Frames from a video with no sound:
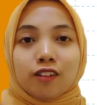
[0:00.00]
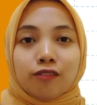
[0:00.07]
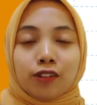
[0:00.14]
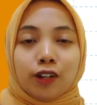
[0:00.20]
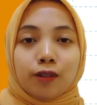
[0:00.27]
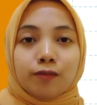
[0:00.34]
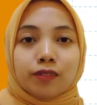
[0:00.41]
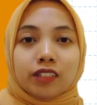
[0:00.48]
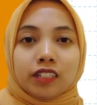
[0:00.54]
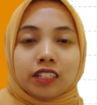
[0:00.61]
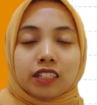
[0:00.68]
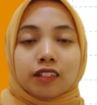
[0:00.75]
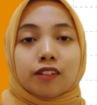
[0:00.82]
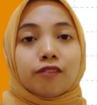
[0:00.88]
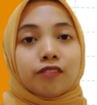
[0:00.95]
From
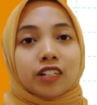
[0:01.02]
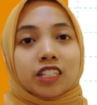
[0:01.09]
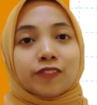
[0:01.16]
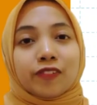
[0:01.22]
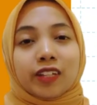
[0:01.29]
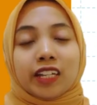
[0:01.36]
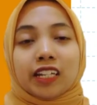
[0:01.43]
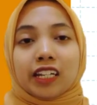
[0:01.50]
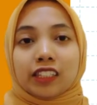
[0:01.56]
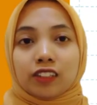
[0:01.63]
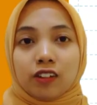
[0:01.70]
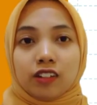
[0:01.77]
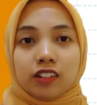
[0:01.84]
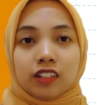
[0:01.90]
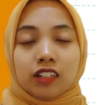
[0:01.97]
the first
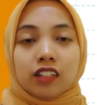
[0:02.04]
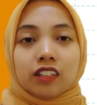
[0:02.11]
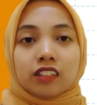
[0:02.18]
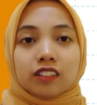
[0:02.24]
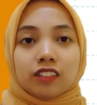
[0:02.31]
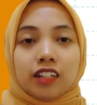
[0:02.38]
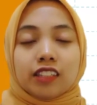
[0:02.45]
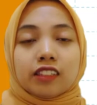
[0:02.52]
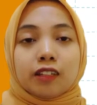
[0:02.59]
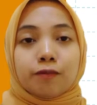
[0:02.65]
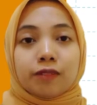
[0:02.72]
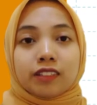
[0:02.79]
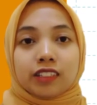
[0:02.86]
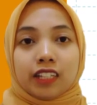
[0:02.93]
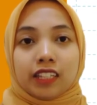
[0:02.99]
validator, get the
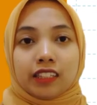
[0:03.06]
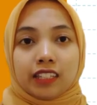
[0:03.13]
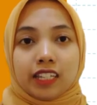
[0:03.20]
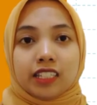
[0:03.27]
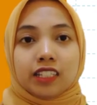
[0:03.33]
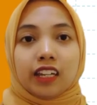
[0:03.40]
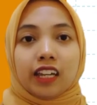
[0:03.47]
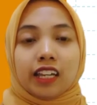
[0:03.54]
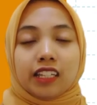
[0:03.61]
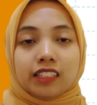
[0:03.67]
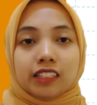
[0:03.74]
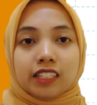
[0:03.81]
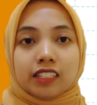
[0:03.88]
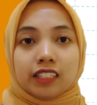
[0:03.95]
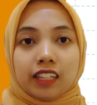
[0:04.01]
percentage
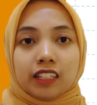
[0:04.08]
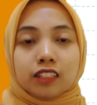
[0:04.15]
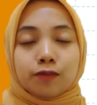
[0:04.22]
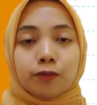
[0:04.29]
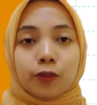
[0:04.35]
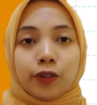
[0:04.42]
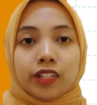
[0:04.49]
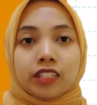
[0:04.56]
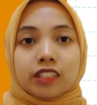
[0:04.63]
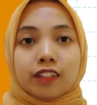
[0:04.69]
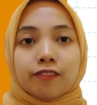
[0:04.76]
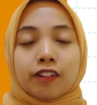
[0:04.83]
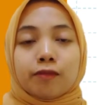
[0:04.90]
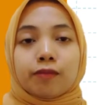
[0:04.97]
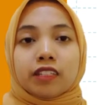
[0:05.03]

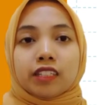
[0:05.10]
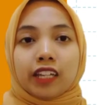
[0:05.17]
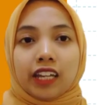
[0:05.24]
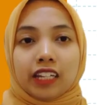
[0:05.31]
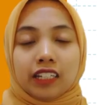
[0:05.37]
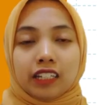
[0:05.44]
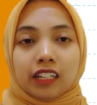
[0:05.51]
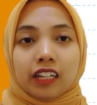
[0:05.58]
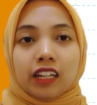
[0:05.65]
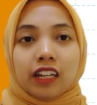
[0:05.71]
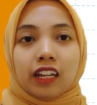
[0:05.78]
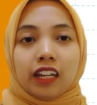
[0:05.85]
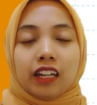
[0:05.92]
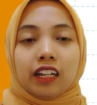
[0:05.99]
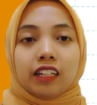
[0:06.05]
86.7%,
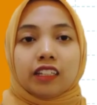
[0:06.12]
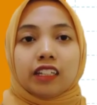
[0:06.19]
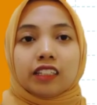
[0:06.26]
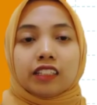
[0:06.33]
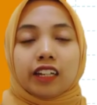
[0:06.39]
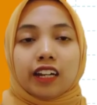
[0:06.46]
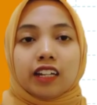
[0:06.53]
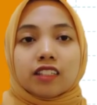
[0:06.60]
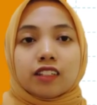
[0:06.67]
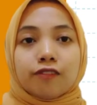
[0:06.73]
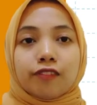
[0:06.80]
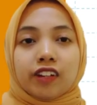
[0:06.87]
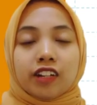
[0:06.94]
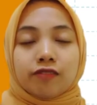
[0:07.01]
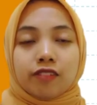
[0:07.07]
and it has a
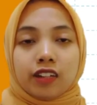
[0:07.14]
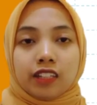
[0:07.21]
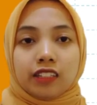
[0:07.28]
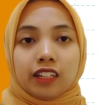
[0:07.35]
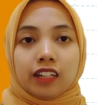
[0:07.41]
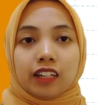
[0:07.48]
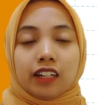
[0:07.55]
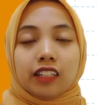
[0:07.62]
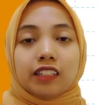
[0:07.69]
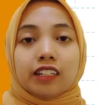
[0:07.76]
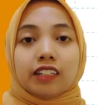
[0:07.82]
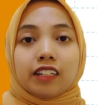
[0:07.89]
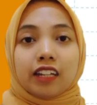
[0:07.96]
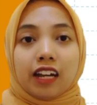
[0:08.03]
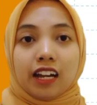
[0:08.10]
very valid
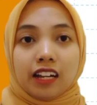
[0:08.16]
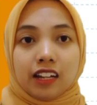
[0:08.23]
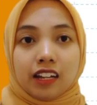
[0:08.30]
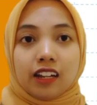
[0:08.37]
criteria